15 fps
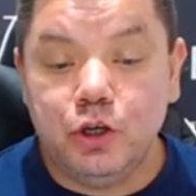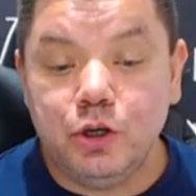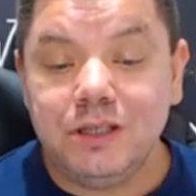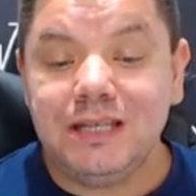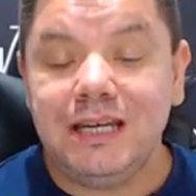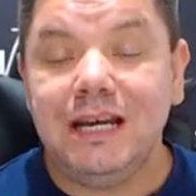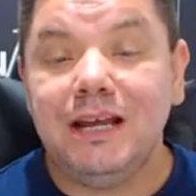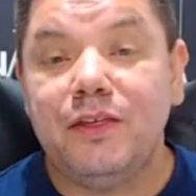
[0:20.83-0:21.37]

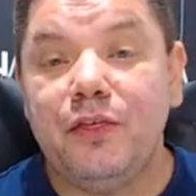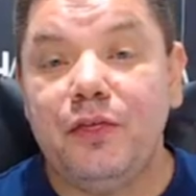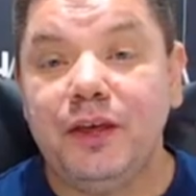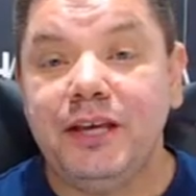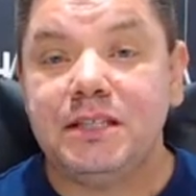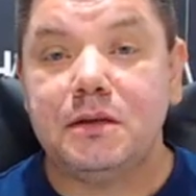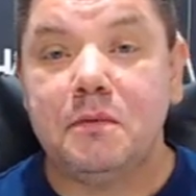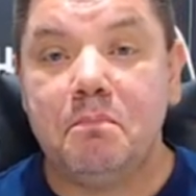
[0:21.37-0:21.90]
using
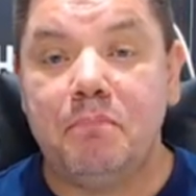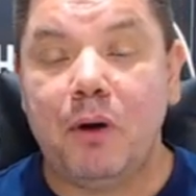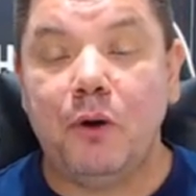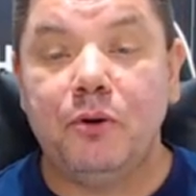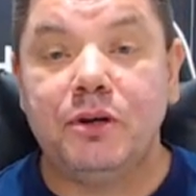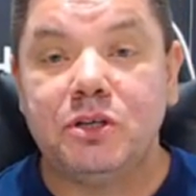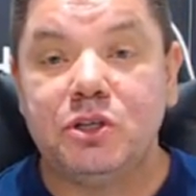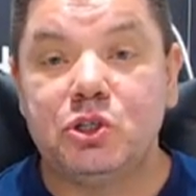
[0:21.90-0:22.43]
this
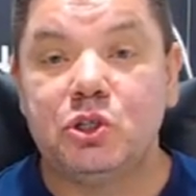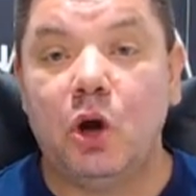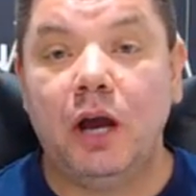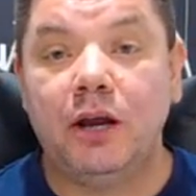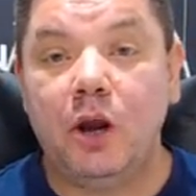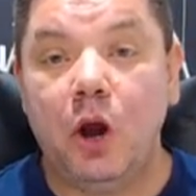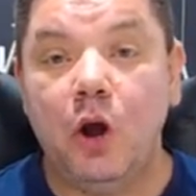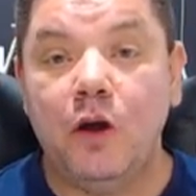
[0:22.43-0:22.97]
bonus
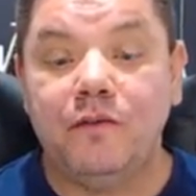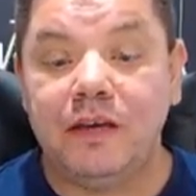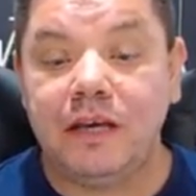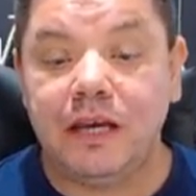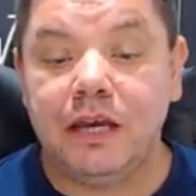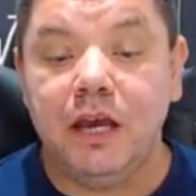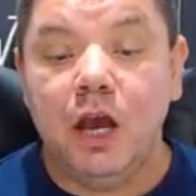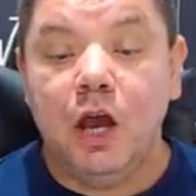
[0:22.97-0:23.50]
site over
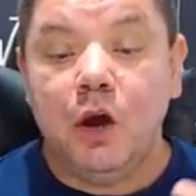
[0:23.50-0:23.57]
here,